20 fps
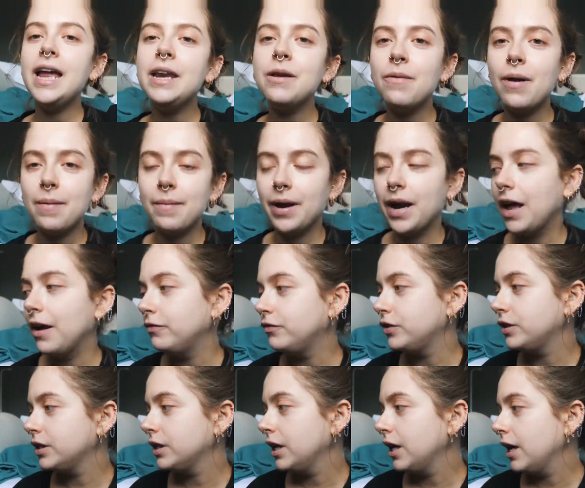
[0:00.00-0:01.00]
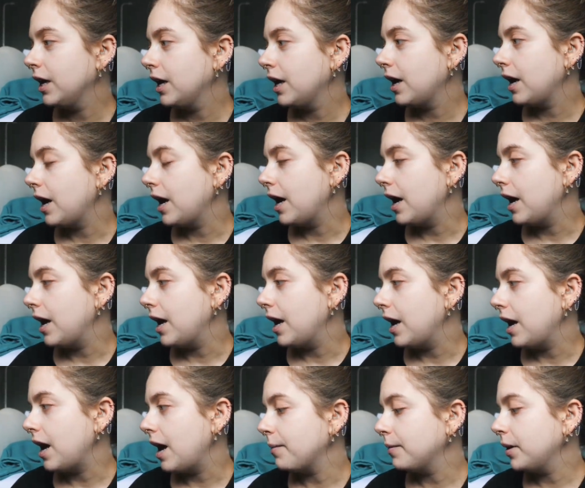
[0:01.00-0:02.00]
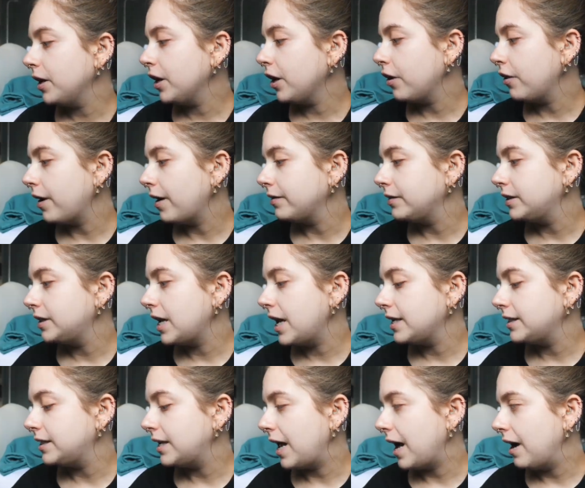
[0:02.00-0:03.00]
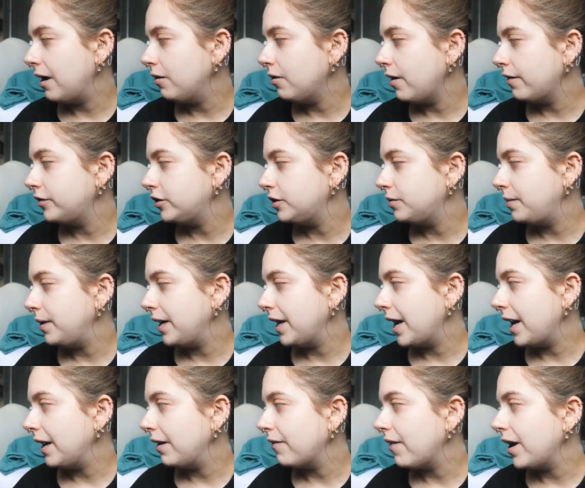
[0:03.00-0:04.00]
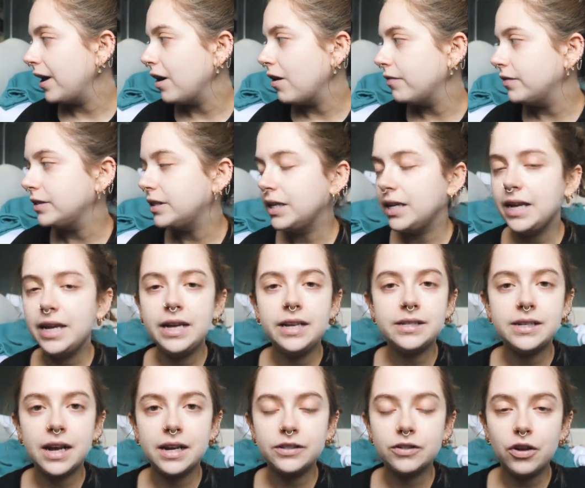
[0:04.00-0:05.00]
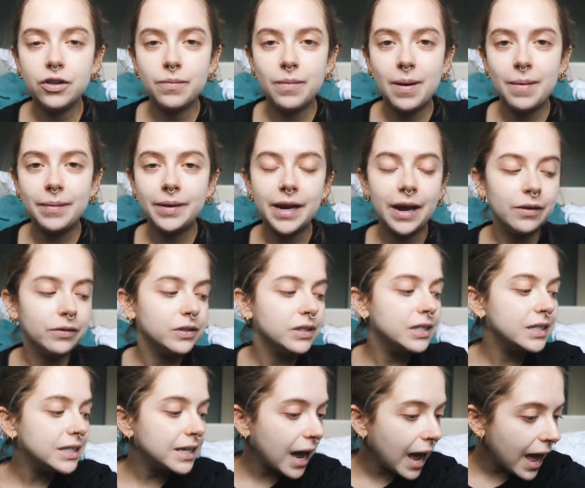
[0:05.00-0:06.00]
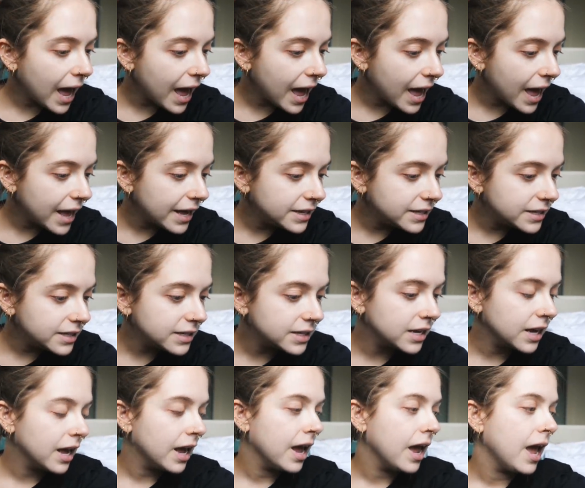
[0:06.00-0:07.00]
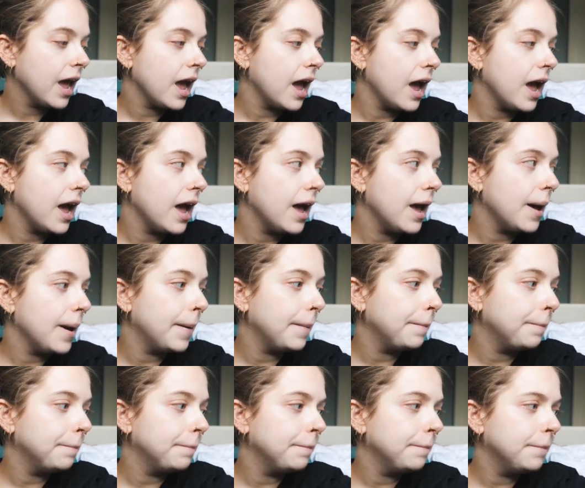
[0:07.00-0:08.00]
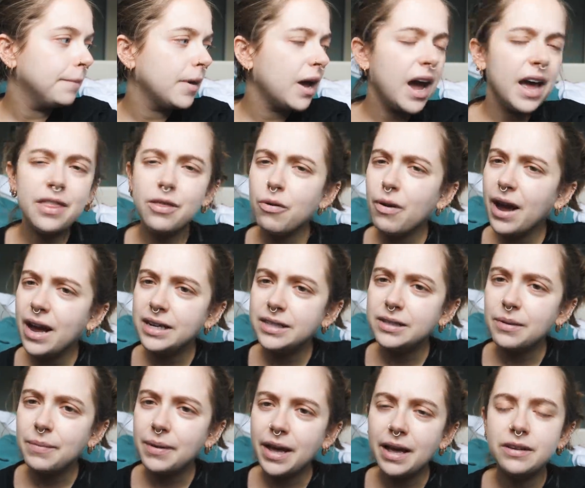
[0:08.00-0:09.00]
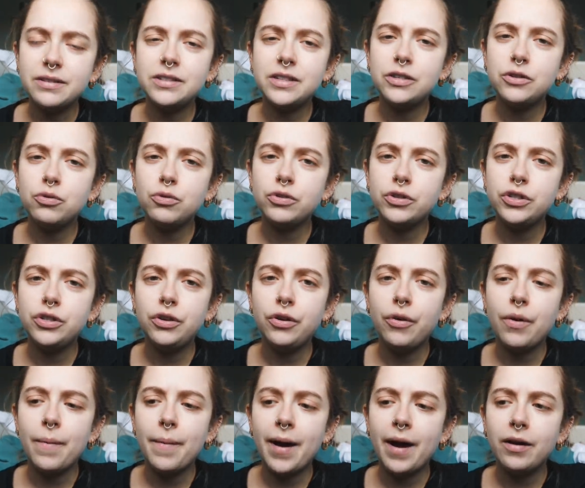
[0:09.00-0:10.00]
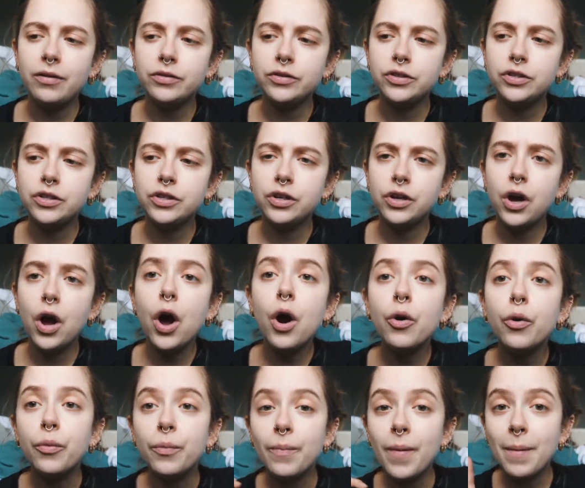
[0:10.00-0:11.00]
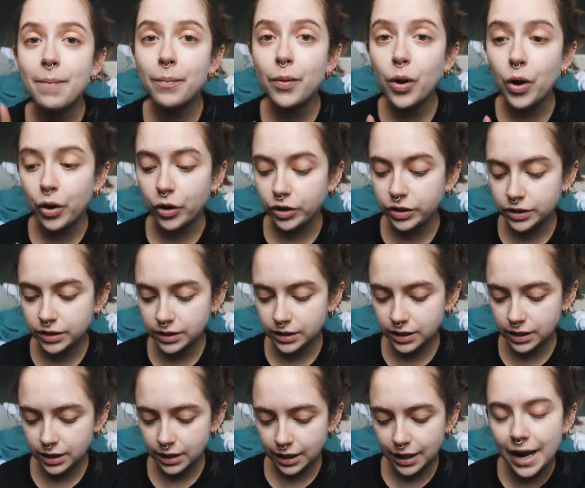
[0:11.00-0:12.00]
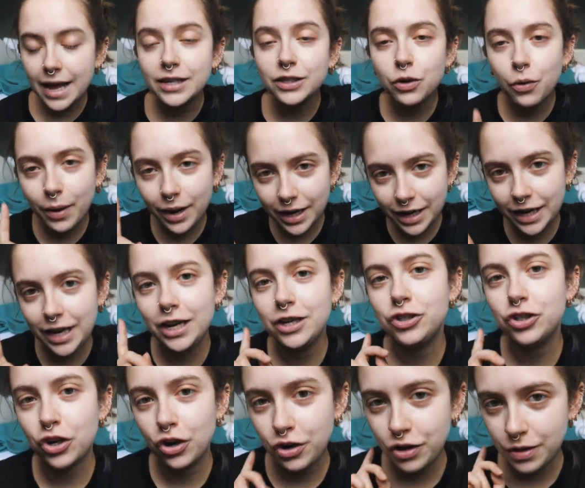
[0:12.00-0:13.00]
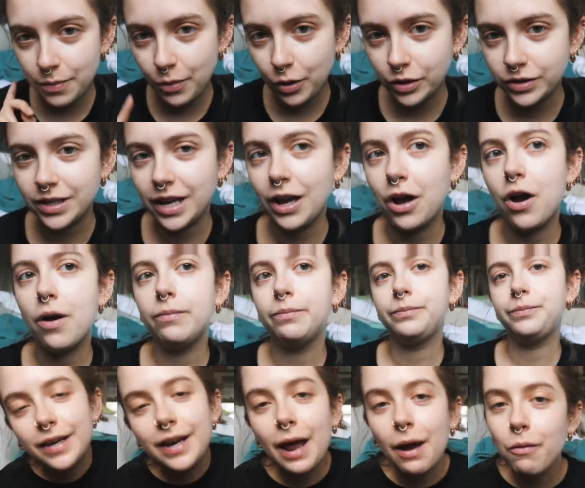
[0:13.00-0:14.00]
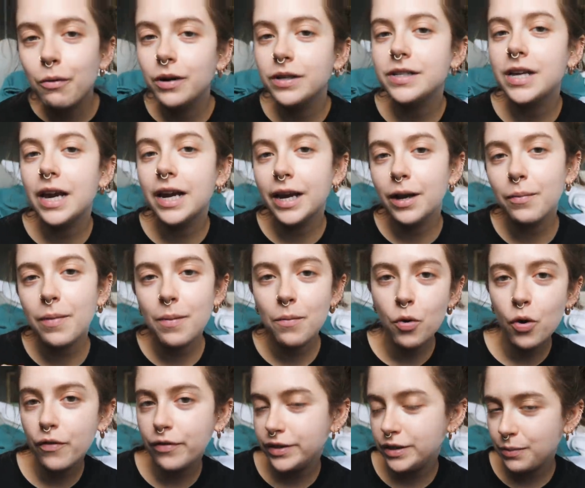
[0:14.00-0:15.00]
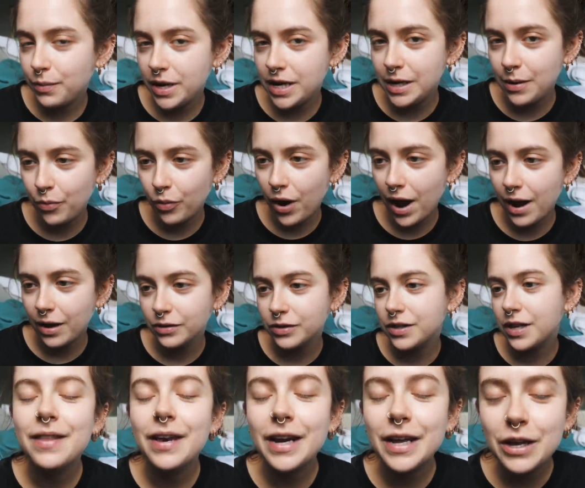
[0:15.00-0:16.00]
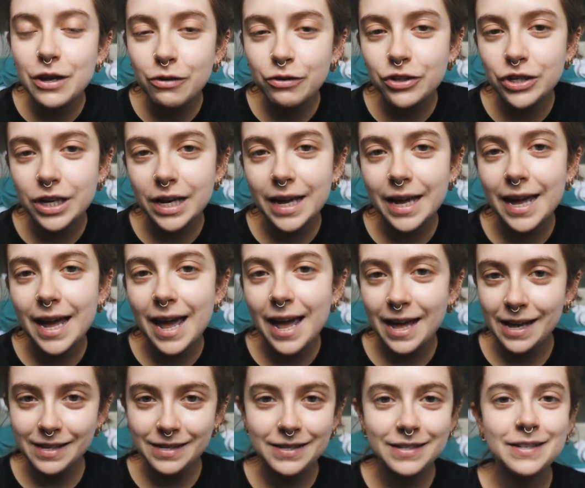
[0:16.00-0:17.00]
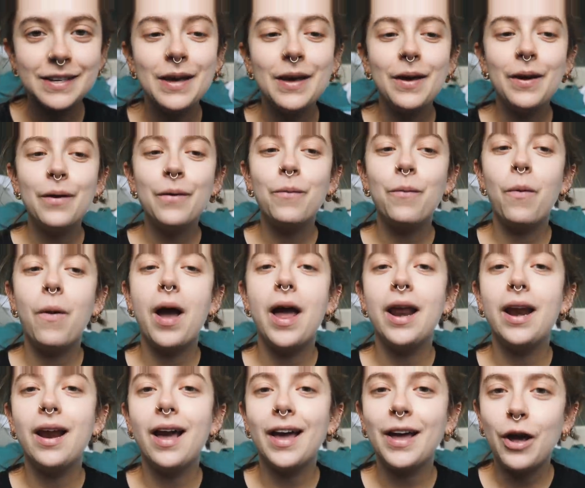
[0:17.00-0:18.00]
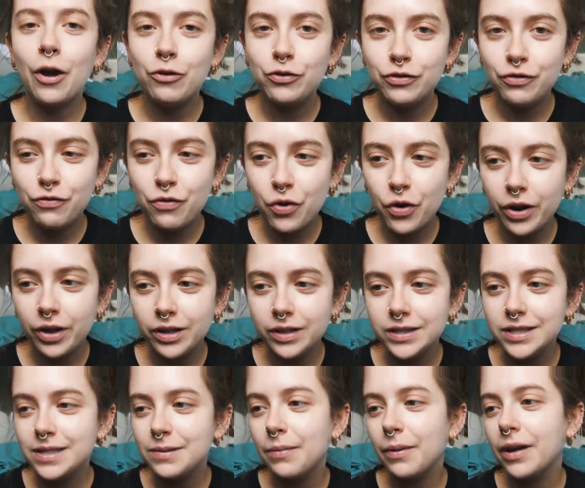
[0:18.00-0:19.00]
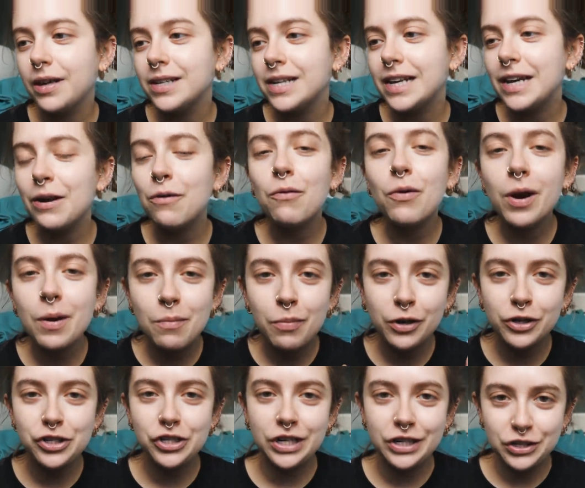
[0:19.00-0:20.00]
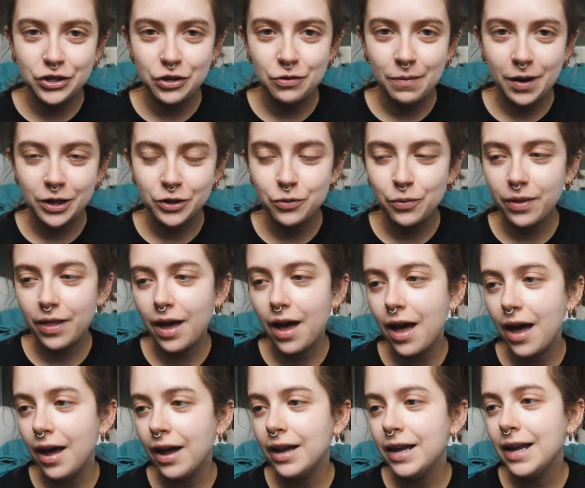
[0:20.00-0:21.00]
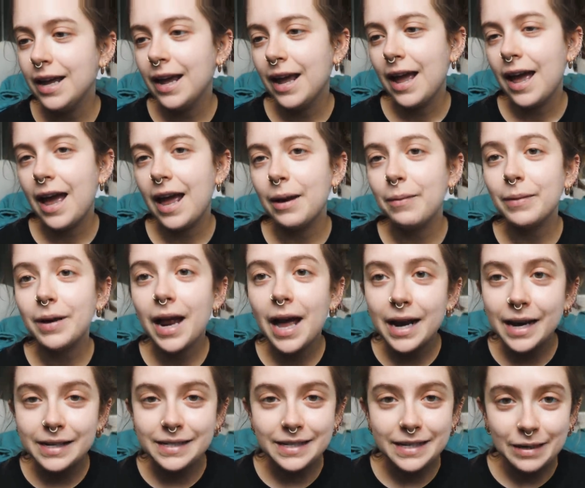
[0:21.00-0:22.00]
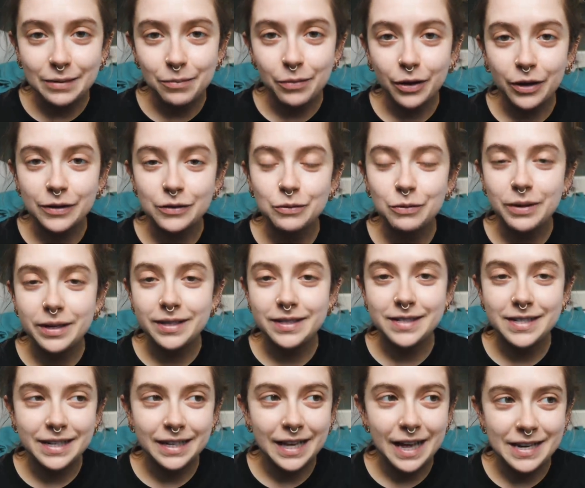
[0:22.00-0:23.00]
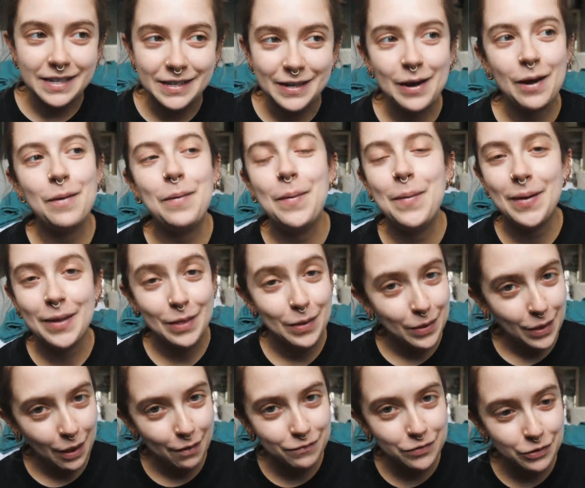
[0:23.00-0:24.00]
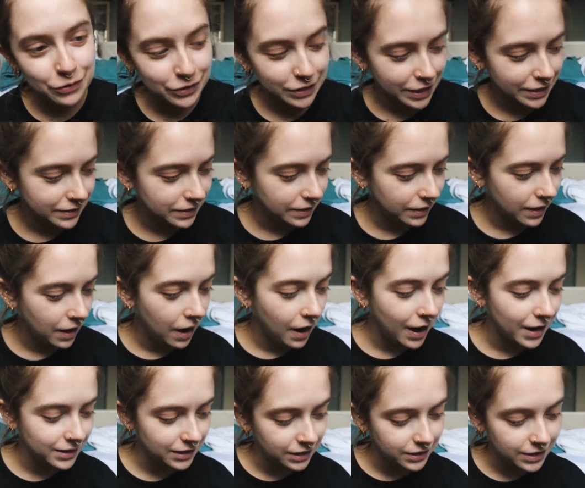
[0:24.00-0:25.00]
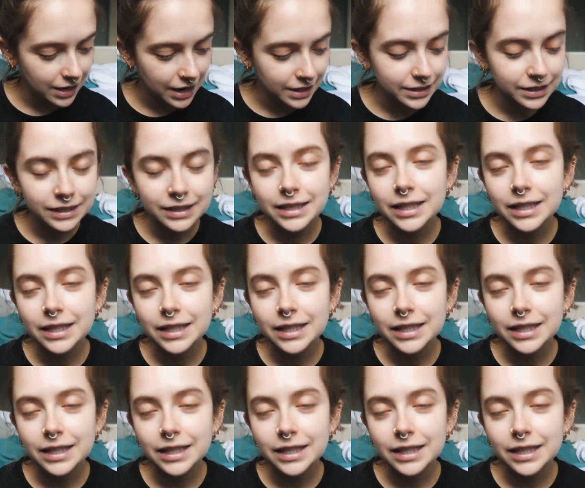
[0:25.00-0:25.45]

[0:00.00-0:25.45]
Anyway, my loves, uh, I'm going to go downstairs now. I've just been getting ready. Obviously, Zach's got the baby downstairs. Um, I thought I had something else to talk to you about. Oh, my books. Let's quickly show you the books I got. That was a little bit more of a speedy browse than it usually is when I go to Foyles because I didn't want to push it too much with her and I'm glad I didn't because we still ended up with a few tears in the car, as I said.